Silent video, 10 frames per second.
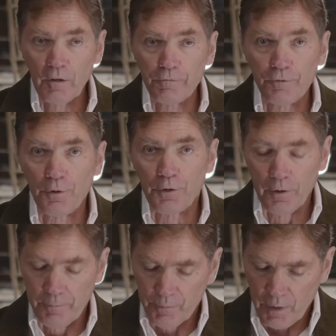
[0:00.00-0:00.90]

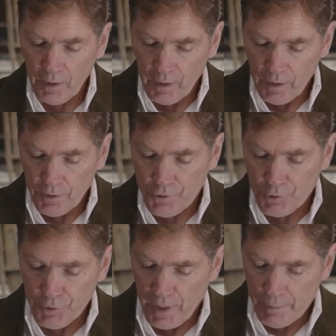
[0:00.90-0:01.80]
Further, their
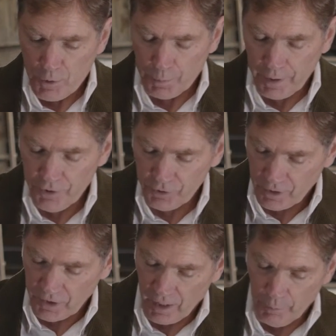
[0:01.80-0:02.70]
surname is placed on the
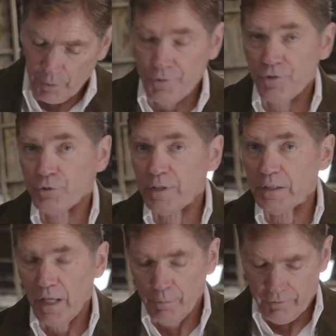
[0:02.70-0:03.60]
Town of Milton street
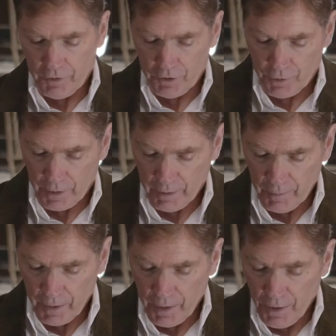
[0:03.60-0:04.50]
name inventory,
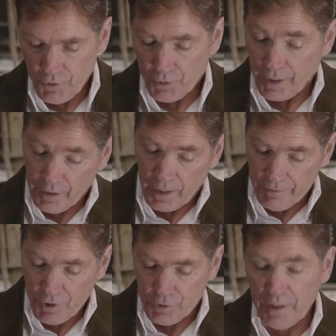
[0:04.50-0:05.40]
so they could have
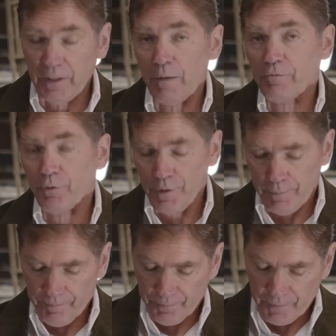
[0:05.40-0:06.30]
a street name for them.